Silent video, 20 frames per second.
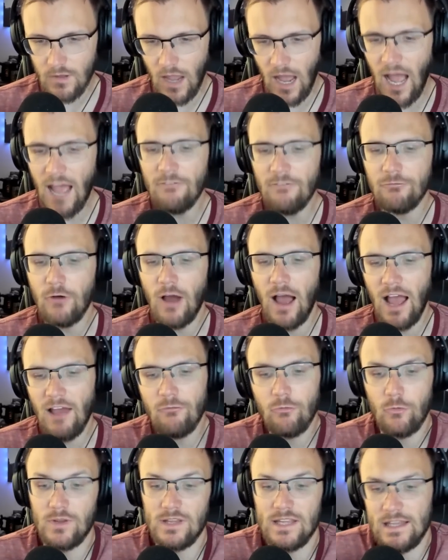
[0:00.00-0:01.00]
I've
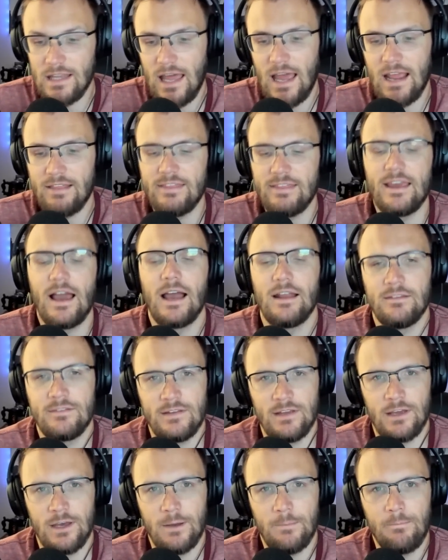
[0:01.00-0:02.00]
I've really liked the
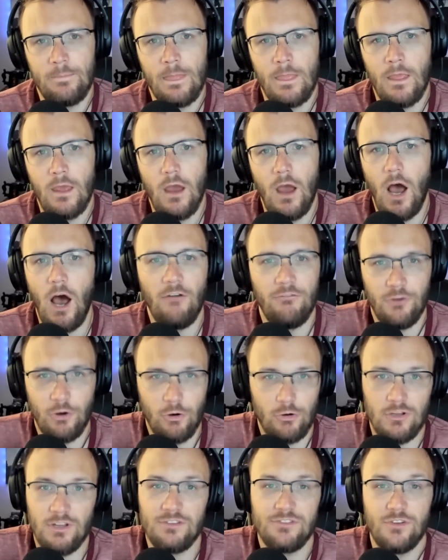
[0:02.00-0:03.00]
idea of
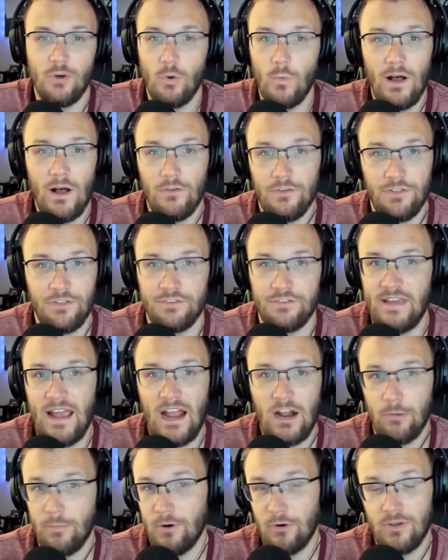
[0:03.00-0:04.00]
Nerlens Noel to the
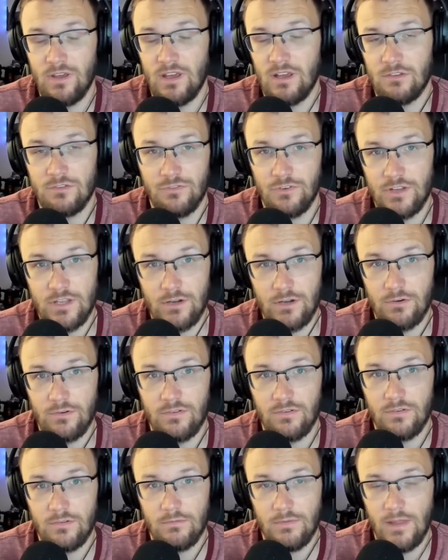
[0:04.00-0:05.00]
Sacramento Kings for
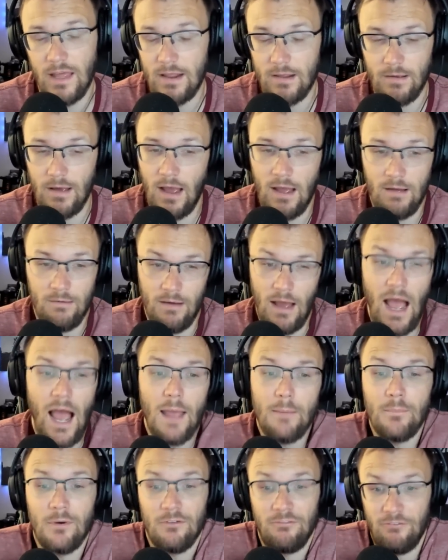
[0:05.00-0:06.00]
years. Like I,
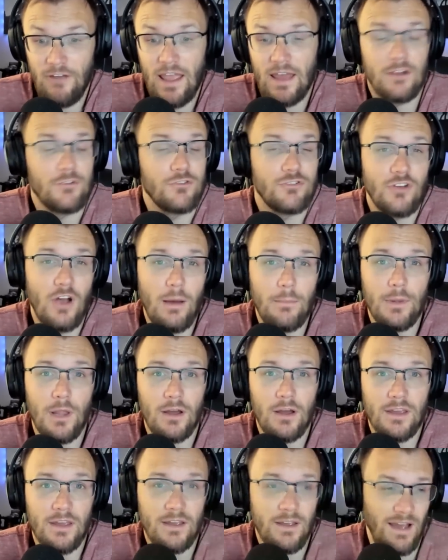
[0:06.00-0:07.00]
I'm a fan of shot
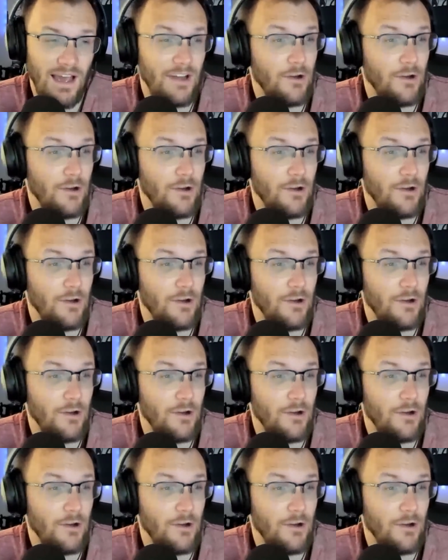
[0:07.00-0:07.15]
blocking.